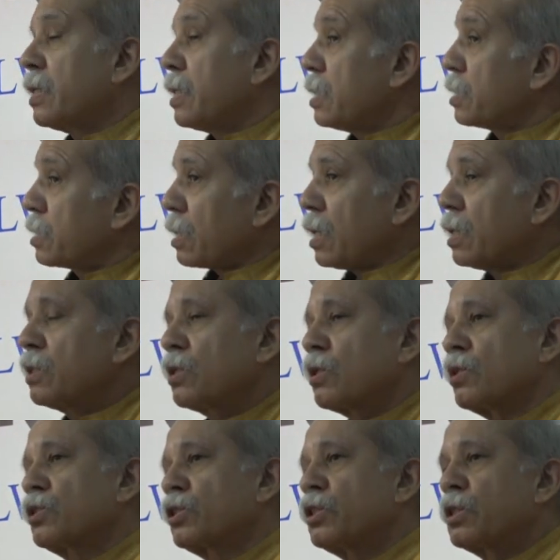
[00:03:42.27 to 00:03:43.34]
is
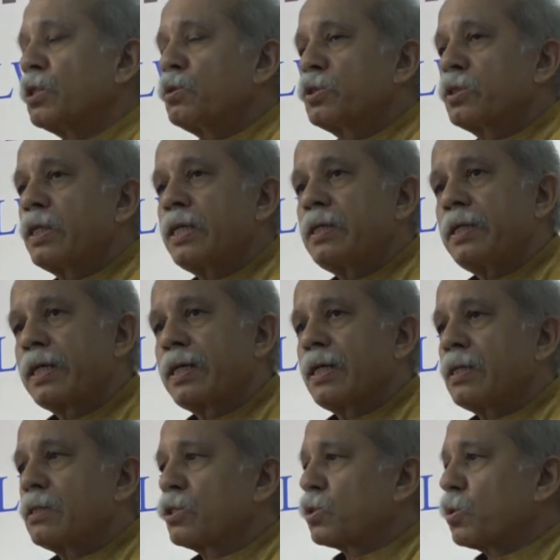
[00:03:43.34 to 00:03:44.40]
unconstitutional and
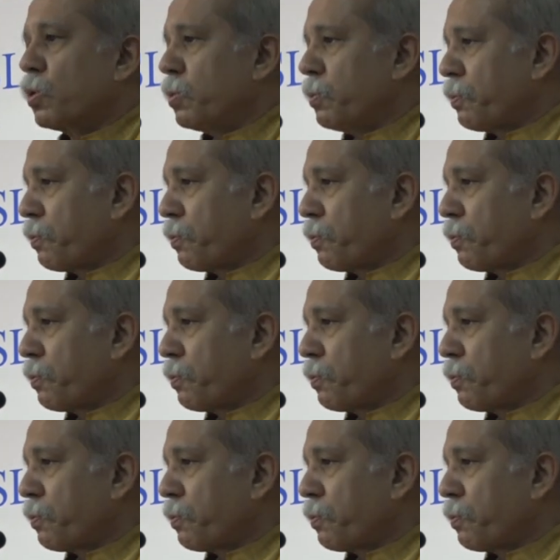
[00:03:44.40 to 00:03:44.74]
declares so.